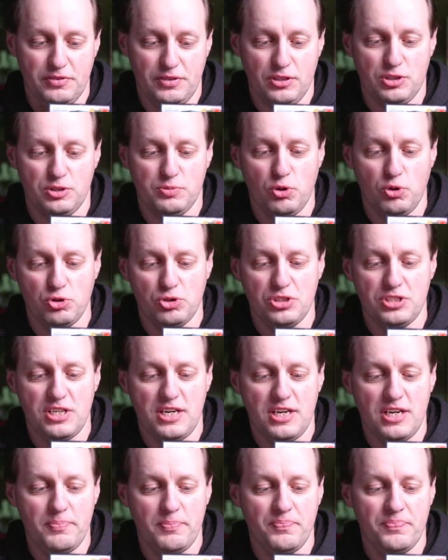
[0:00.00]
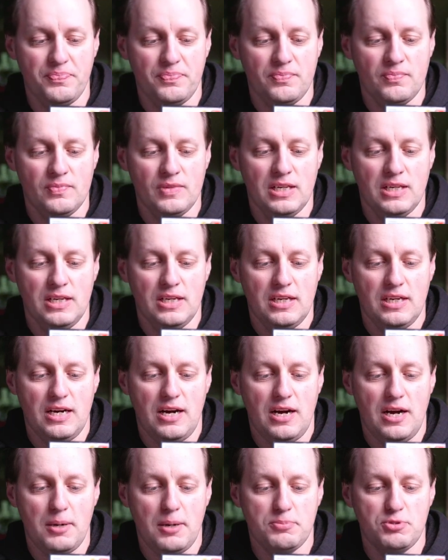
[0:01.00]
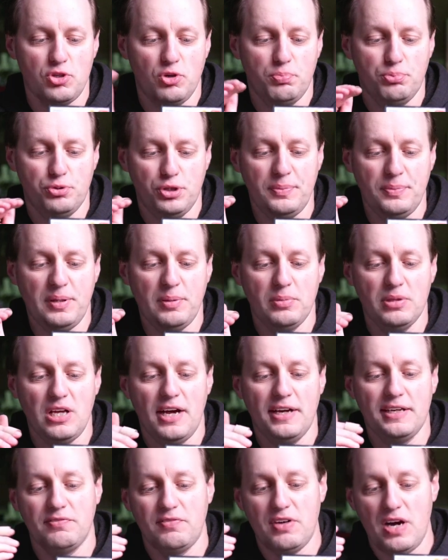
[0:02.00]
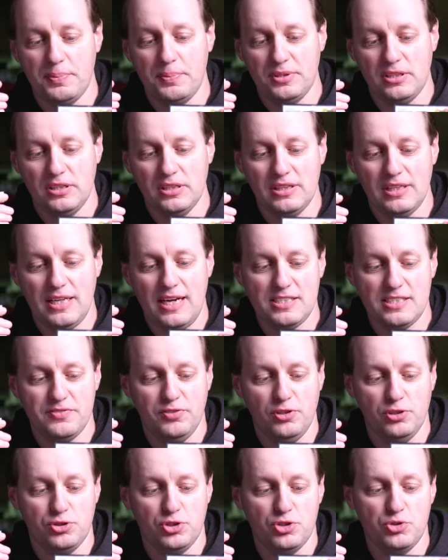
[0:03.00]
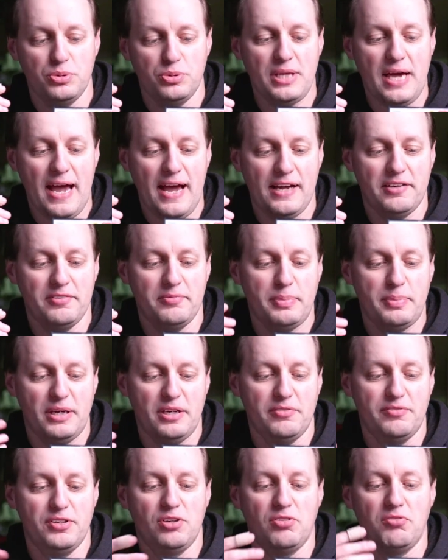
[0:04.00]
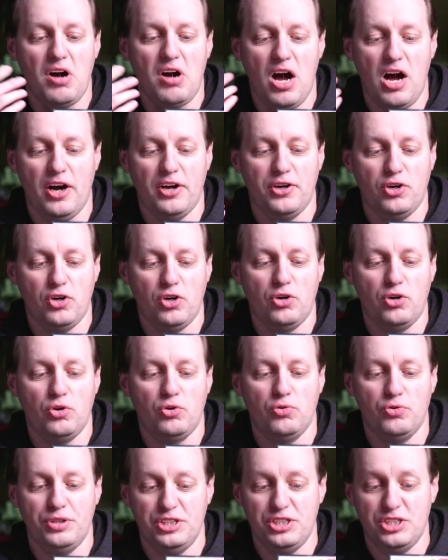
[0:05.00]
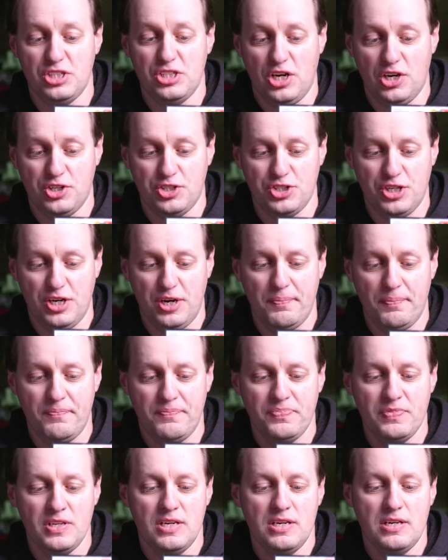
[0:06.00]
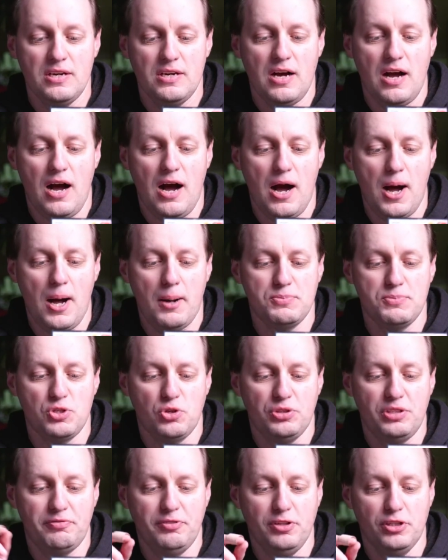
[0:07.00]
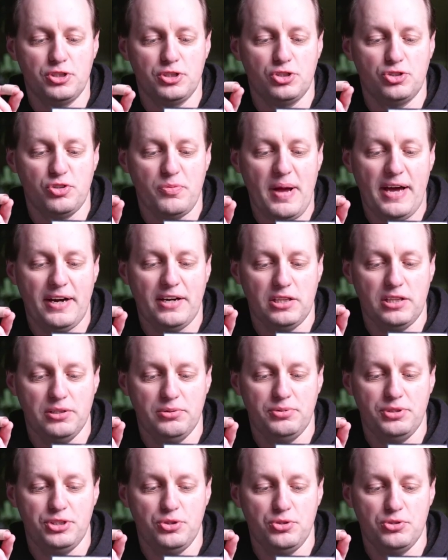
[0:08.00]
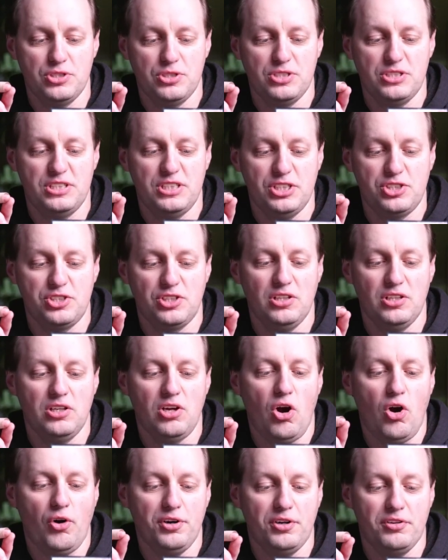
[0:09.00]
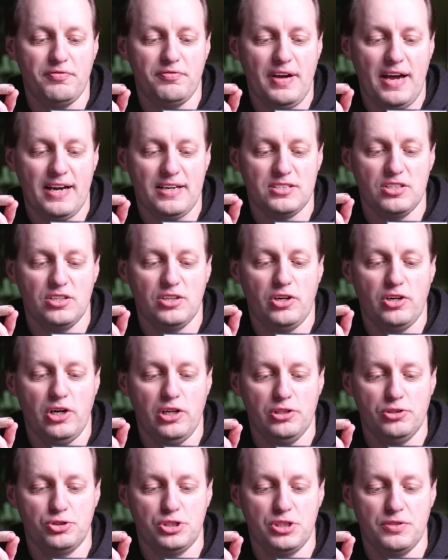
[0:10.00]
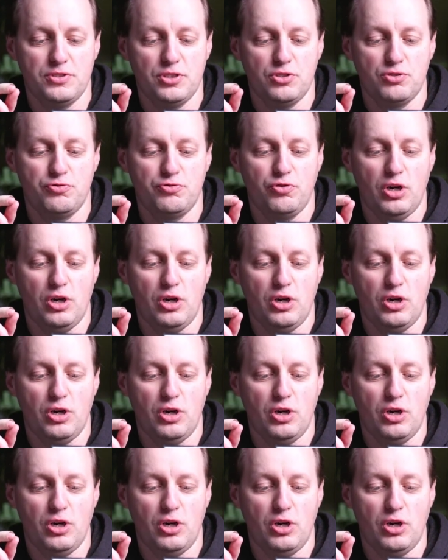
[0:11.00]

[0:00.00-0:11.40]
exposure time. Um, so a premium line of optical glass filters with added benefit of IR reduction. Um, so the filter dramatically reduces digital artifacts and color shifts